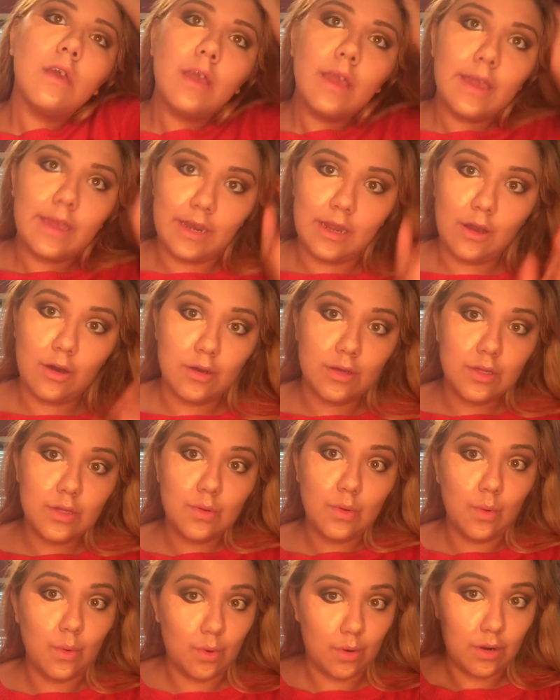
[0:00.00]
And I also
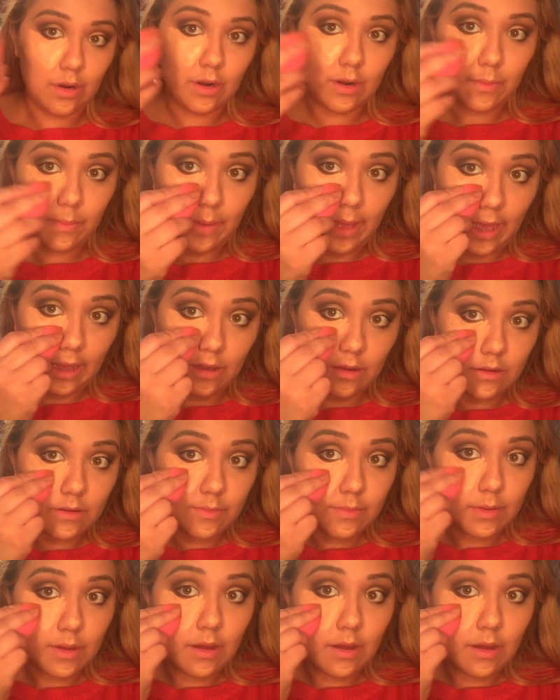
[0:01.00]
ordered a backup